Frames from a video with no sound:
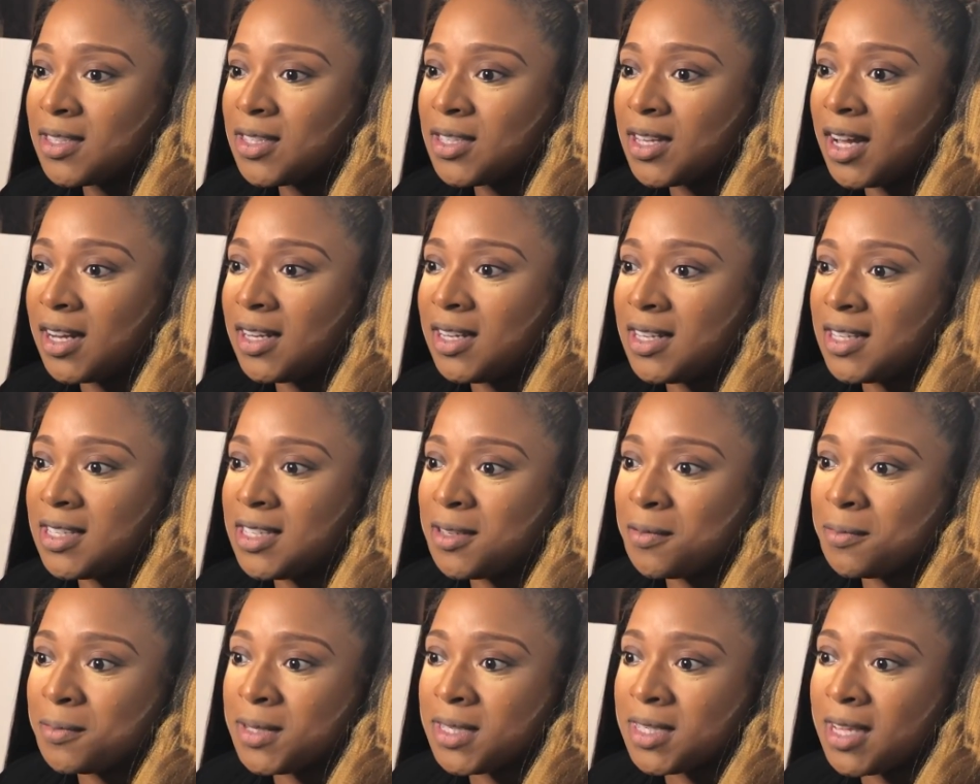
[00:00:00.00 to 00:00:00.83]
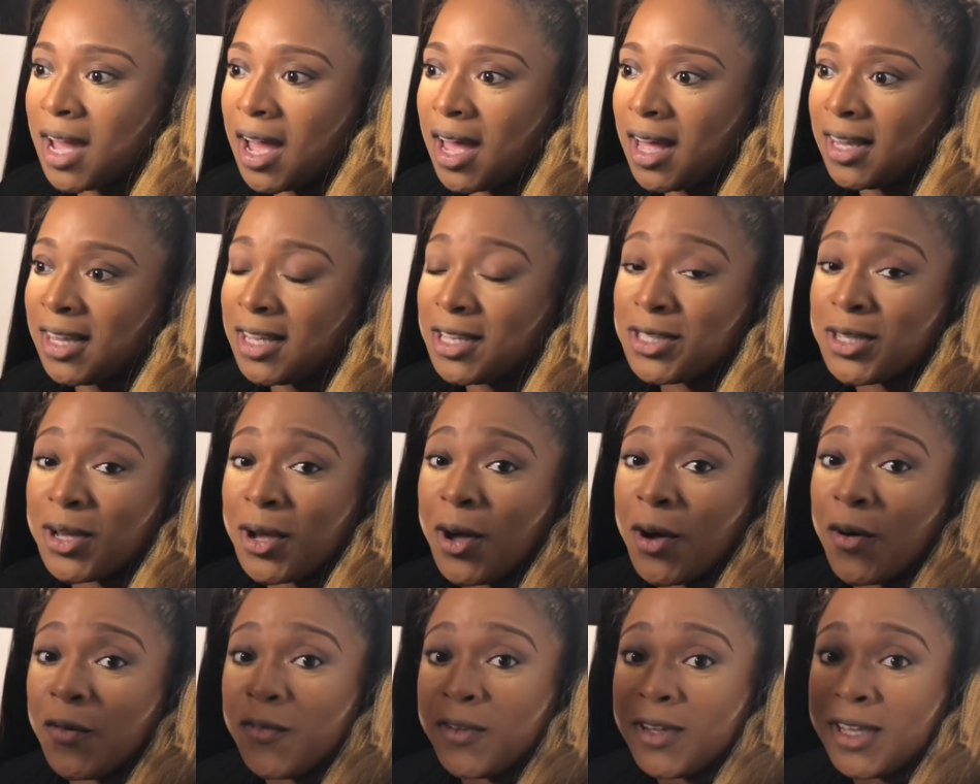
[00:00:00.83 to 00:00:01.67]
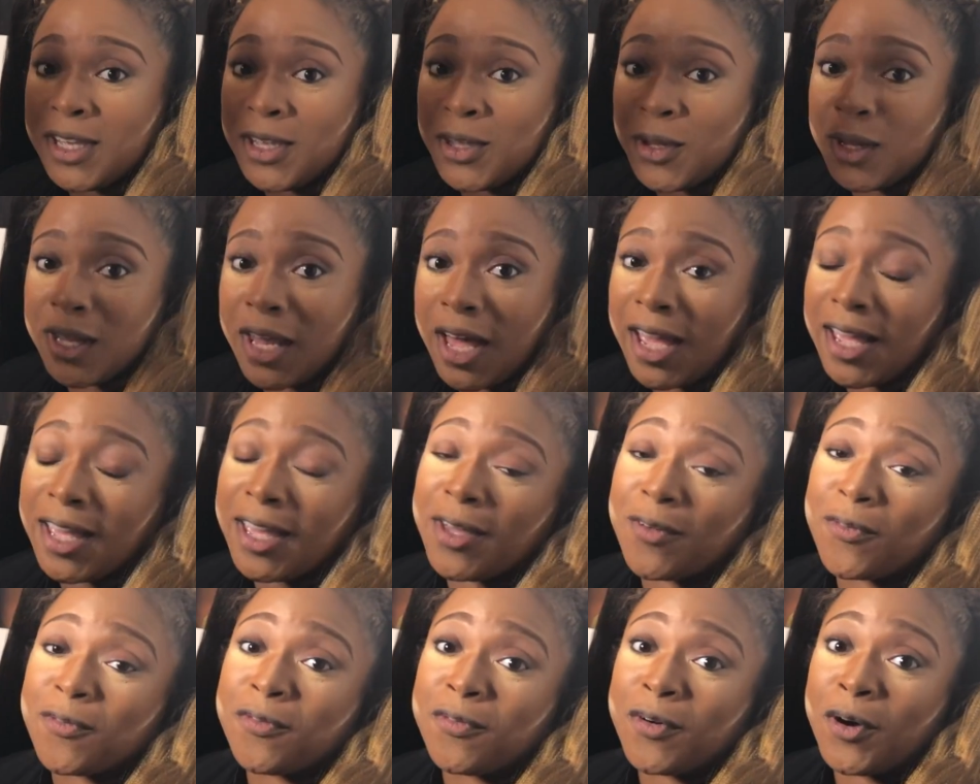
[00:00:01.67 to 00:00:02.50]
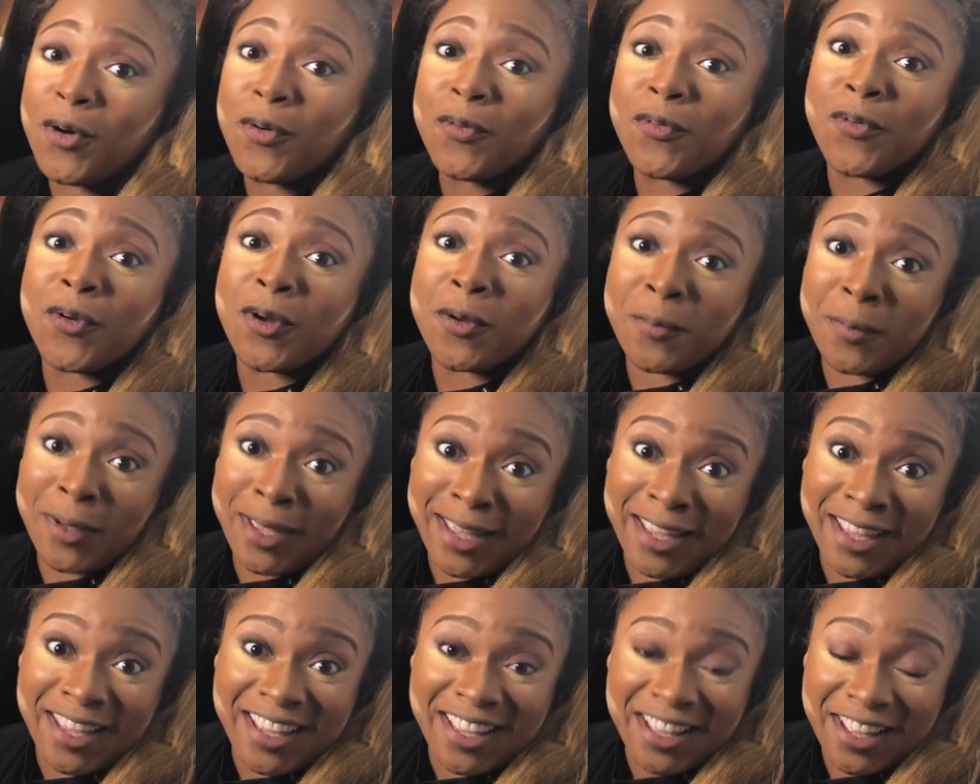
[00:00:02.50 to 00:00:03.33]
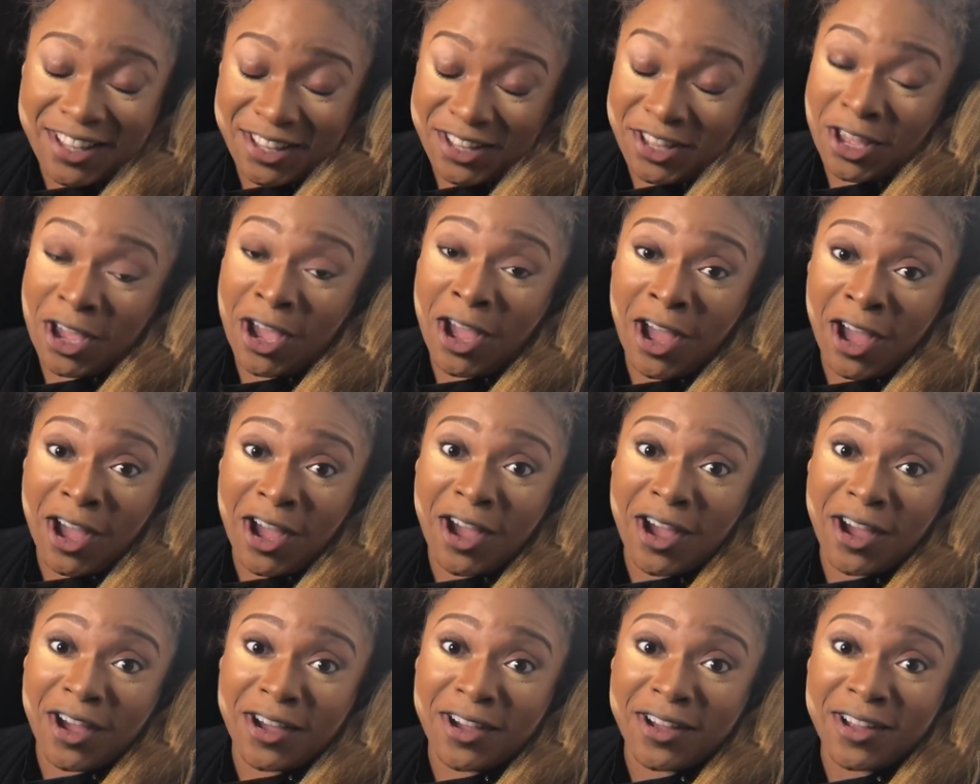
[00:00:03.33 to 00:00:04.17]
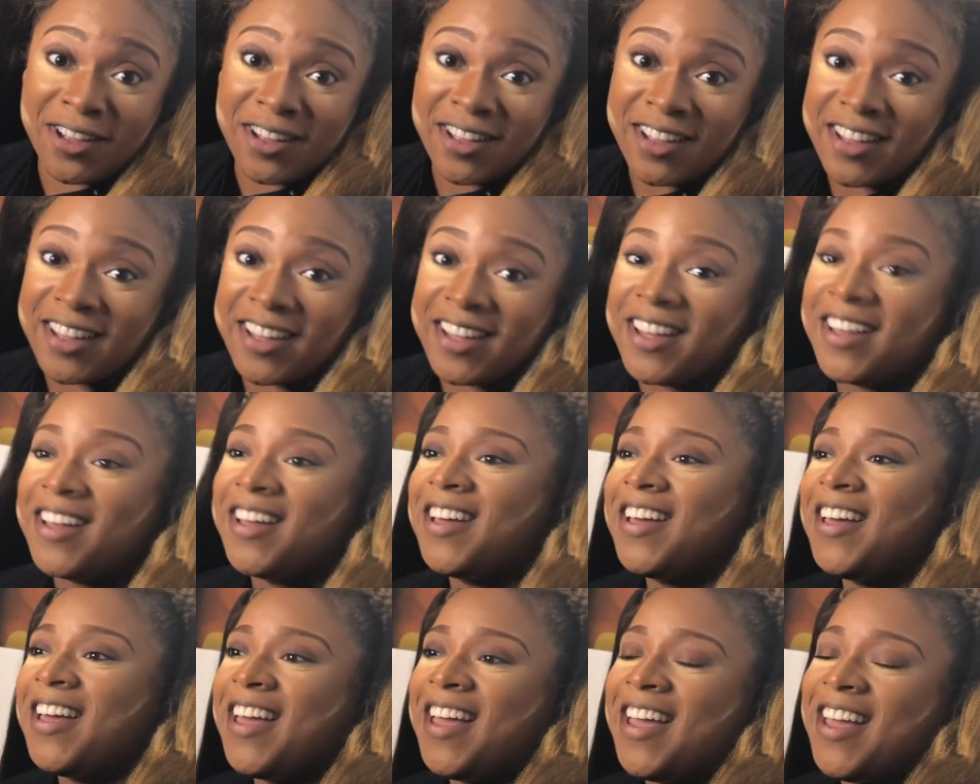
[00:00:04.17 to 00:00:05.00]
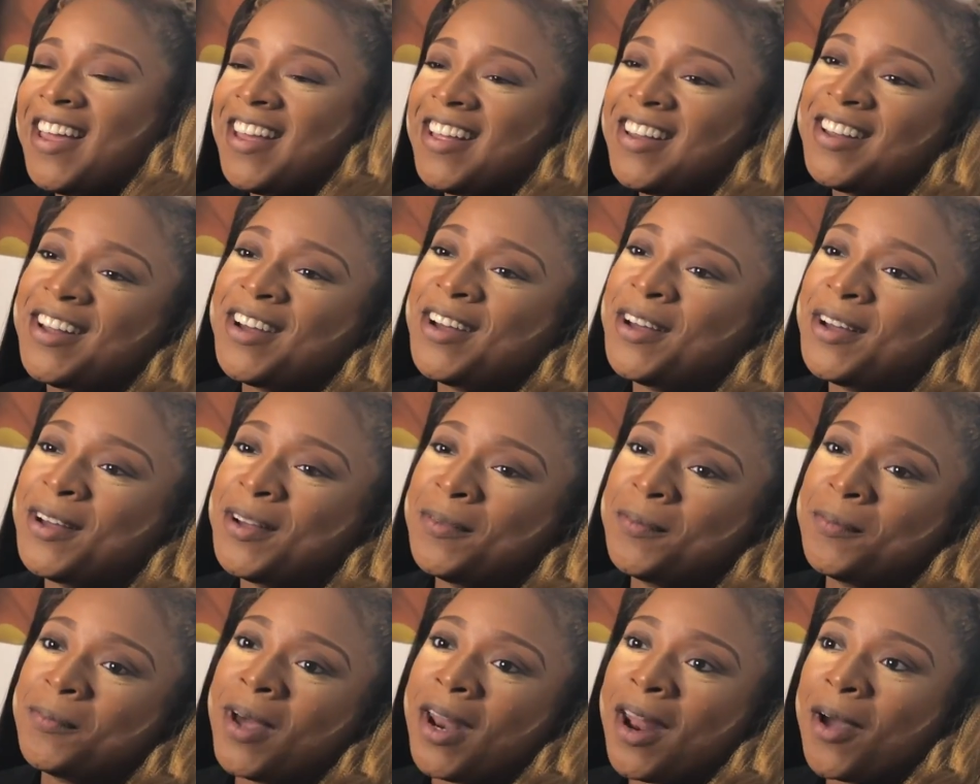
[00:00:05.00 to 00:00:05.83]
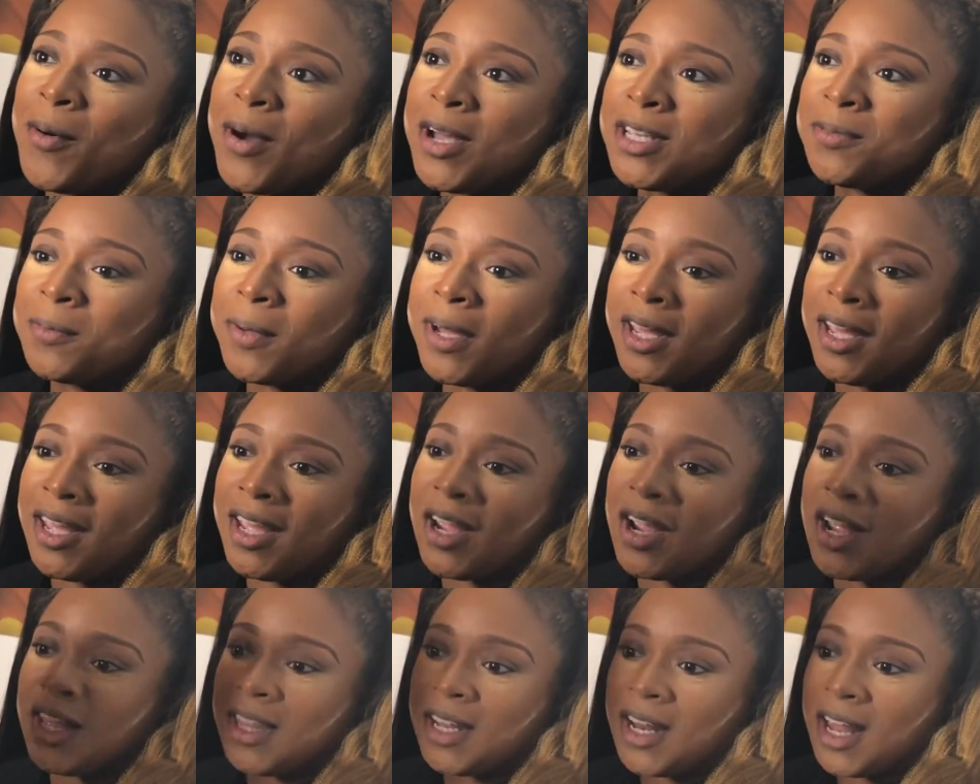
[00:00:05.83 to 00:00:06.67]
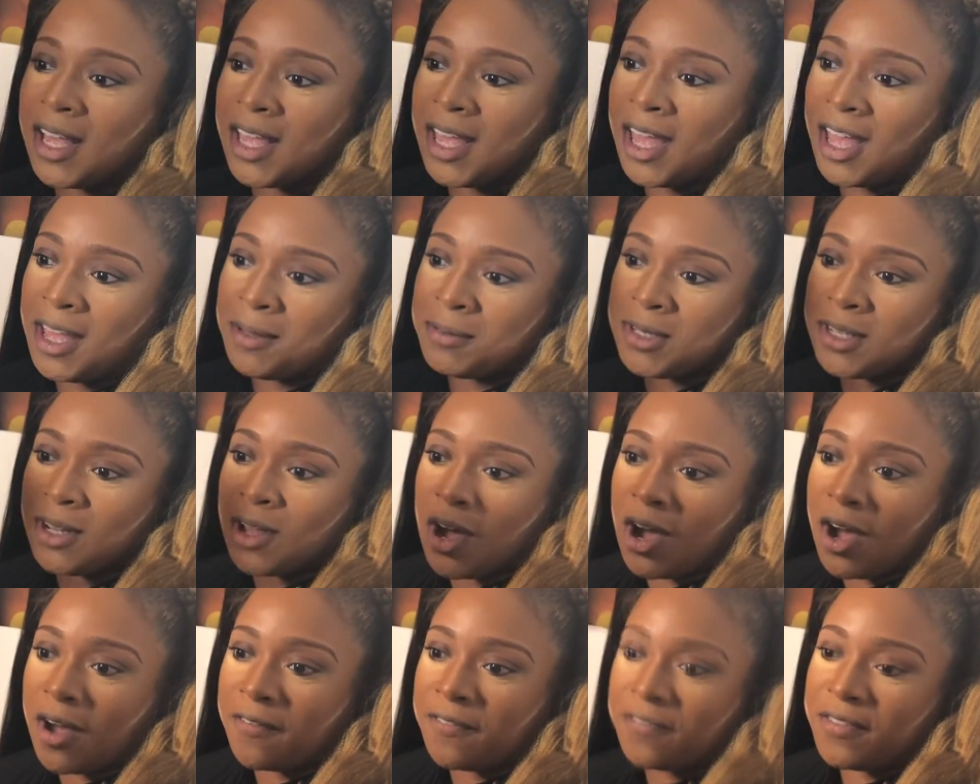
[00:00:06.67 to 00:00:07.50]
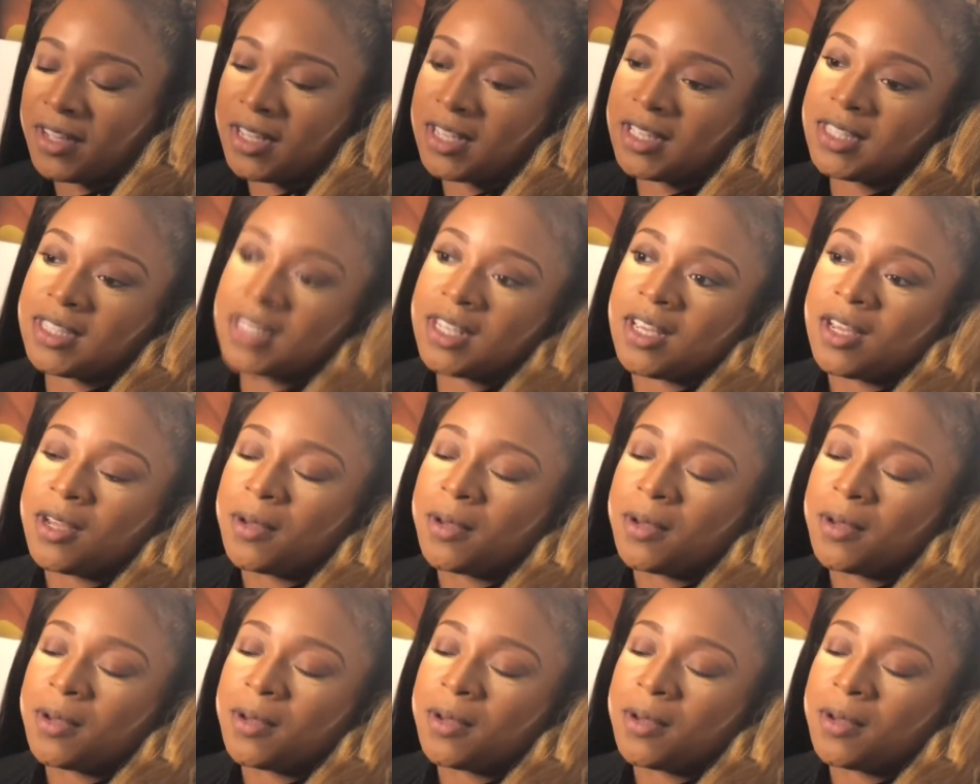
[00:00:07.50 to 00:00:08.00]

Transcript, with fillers: So I did some styling, so hopefully you like it. Vote for me. Yeah. And, but I washed my hair and then I came to the office.